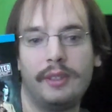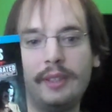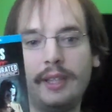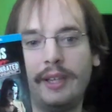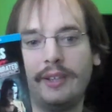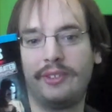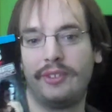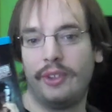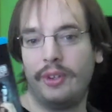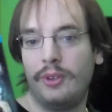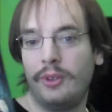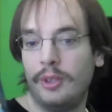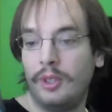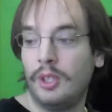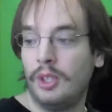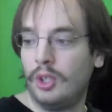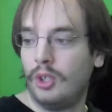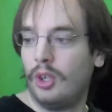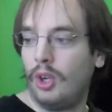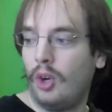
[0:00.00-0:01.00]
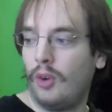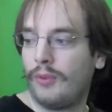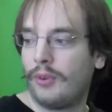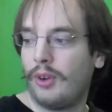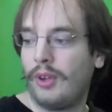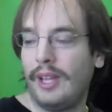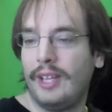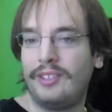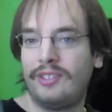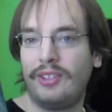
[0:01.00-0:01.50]
Yeah, so
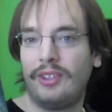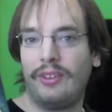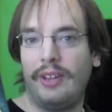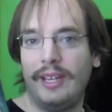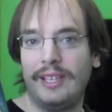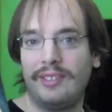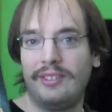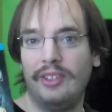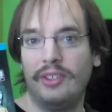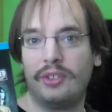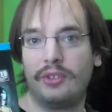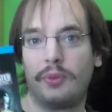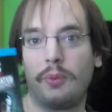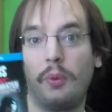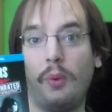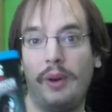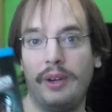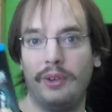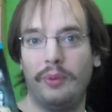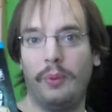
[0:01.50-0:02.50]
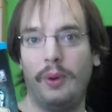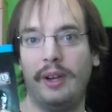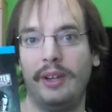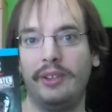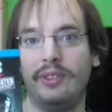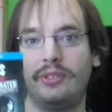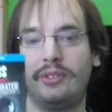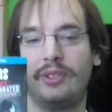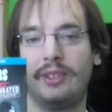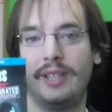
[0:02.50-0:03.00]
overall I still liked this for what it
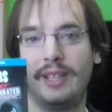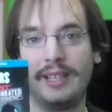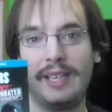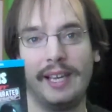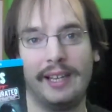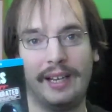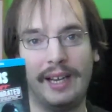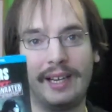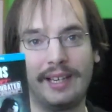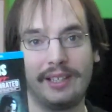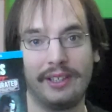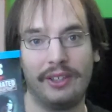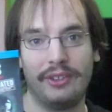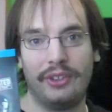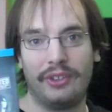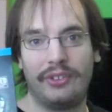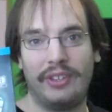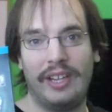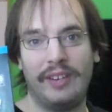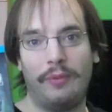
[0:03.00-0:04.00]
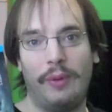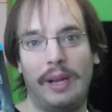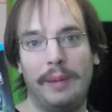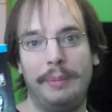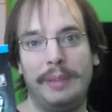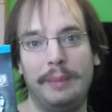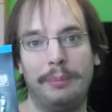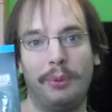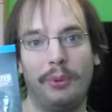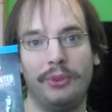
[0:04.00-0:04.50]
was. Again, I can understand why
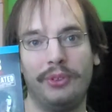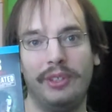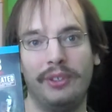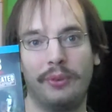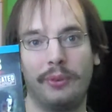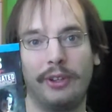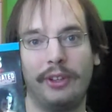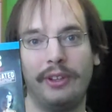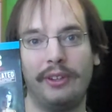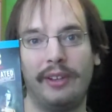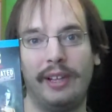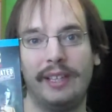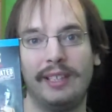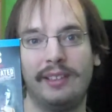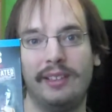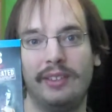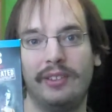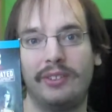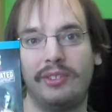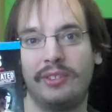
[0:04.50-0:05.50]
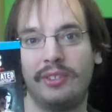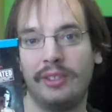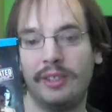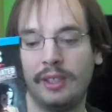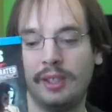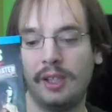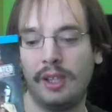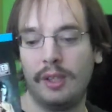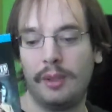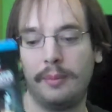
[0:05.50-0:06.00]
people didn't really like this,
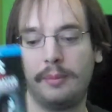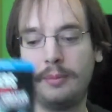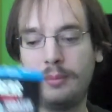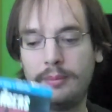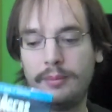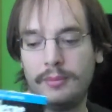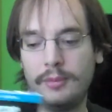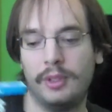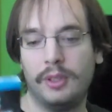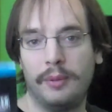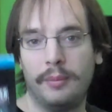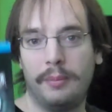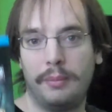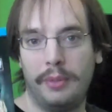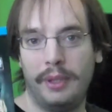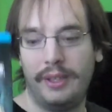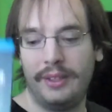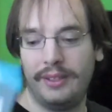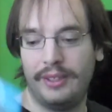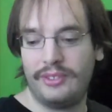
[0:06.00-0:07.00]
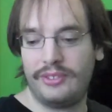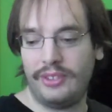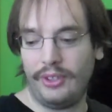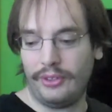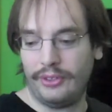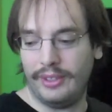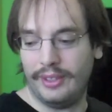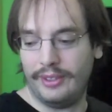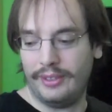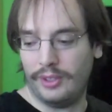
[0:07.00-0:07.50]
but I
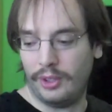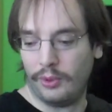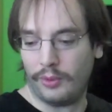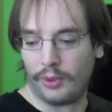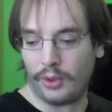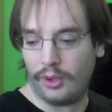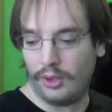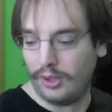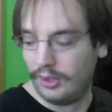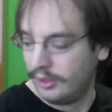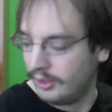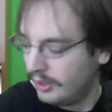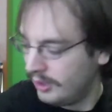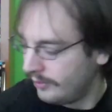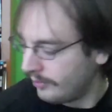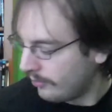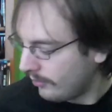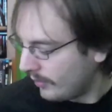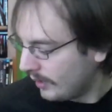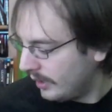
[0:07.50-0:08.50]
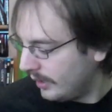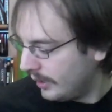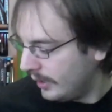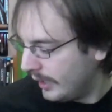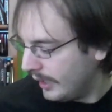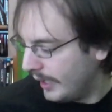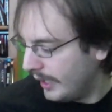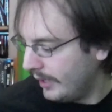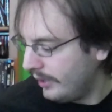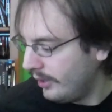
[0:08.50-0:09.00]
still did overall.
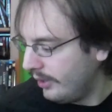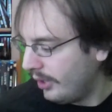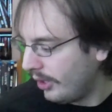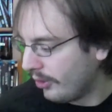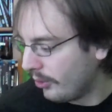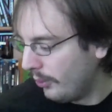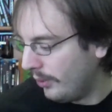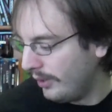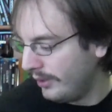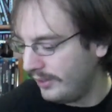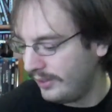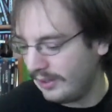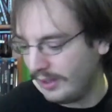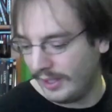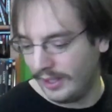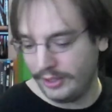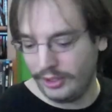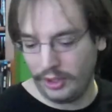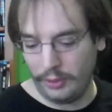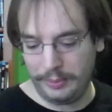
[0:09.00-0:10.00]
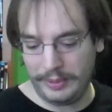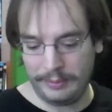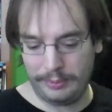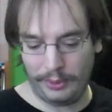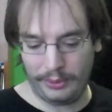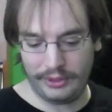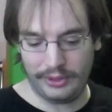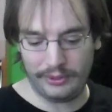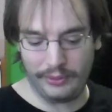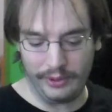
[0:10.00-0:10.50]
And another one that I know
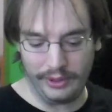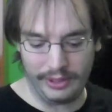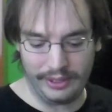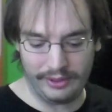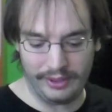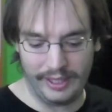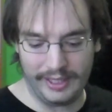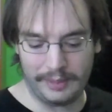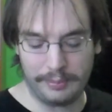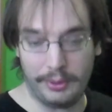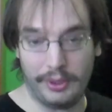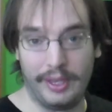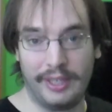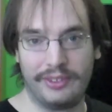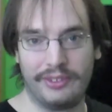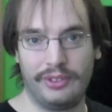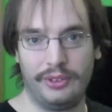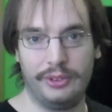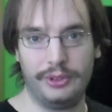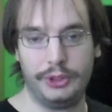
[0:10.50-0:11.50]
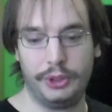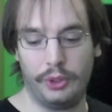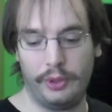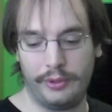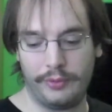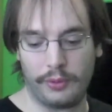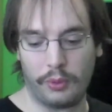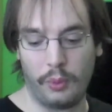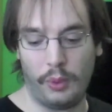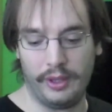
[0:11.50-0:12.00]
people didn't really like, but I still
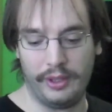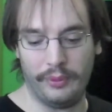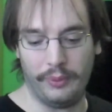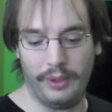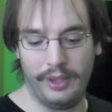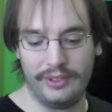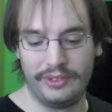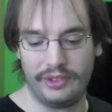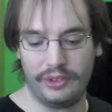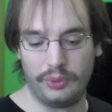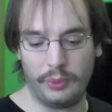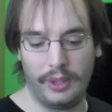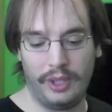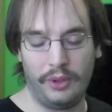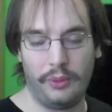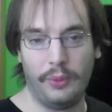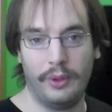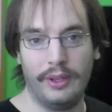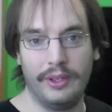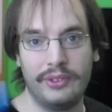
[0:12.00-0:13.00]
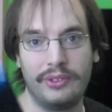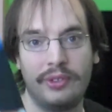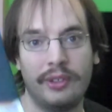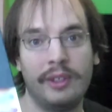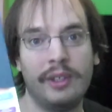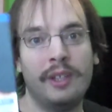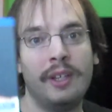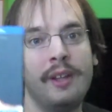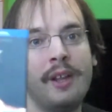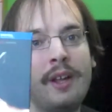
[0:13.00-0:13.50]
enjoyed for what it was as well, was
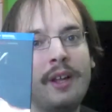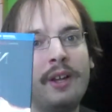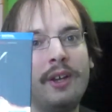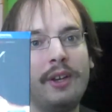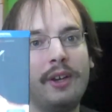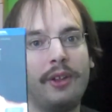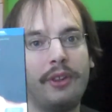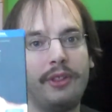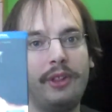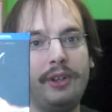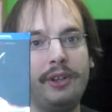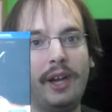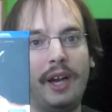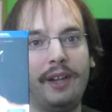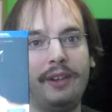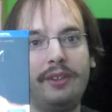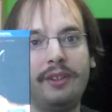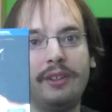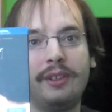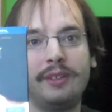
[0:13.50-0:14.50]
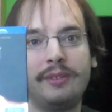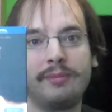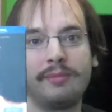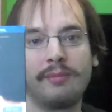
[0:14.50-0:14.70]
The Nun.